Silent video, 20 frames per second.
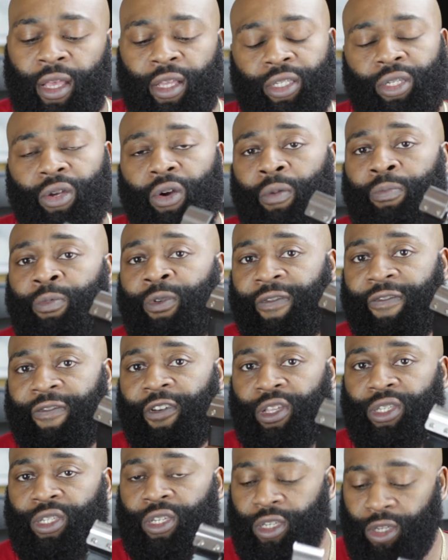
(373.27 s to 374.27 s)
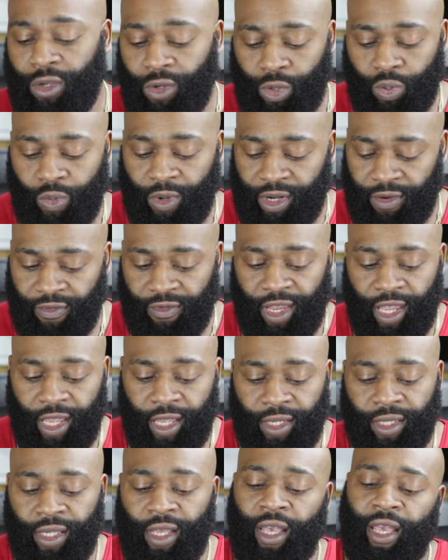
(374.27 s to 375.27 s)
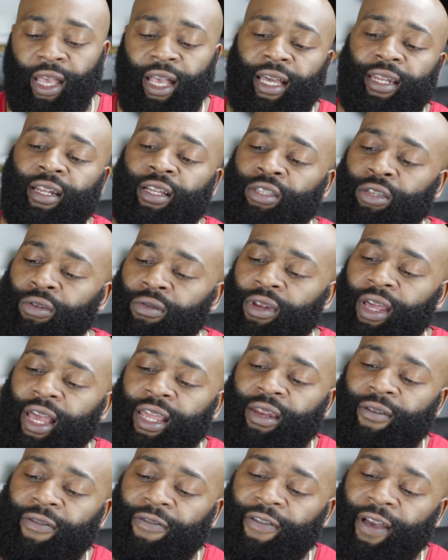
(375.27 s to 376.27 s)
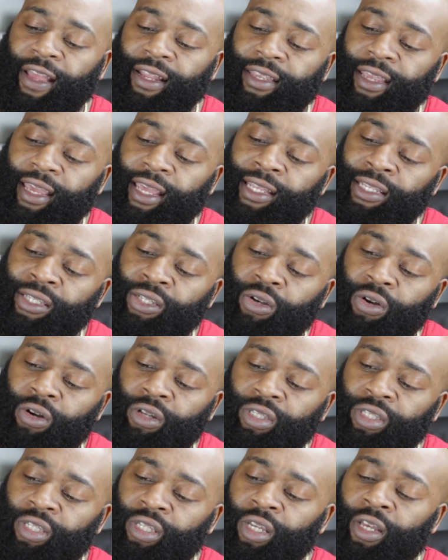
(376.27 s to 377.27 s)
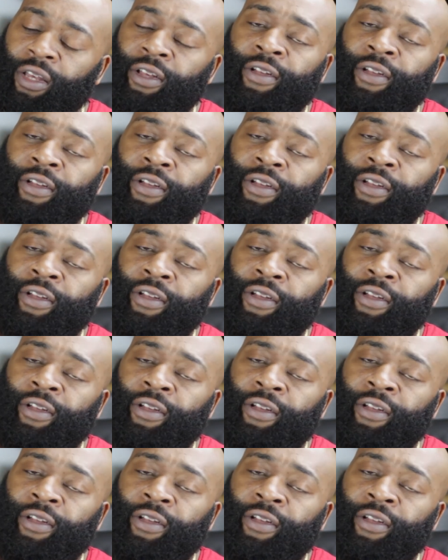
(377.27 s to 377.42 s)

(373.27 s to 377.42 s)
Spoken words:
So I prefer to use one of these, and I do like the fact that it's got